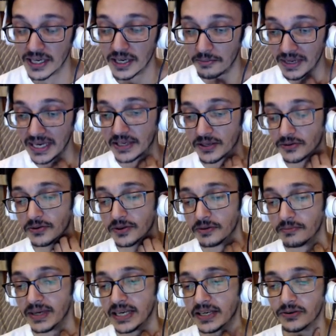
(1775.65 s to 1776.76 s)
too. Me too.
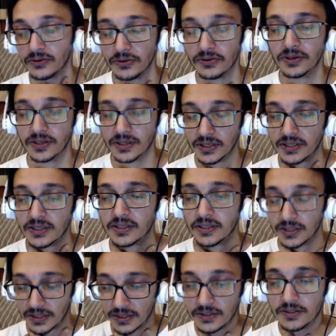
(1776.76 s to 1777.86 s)
Because
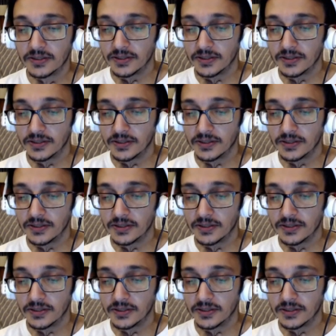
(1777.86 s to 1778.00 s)
HBM2,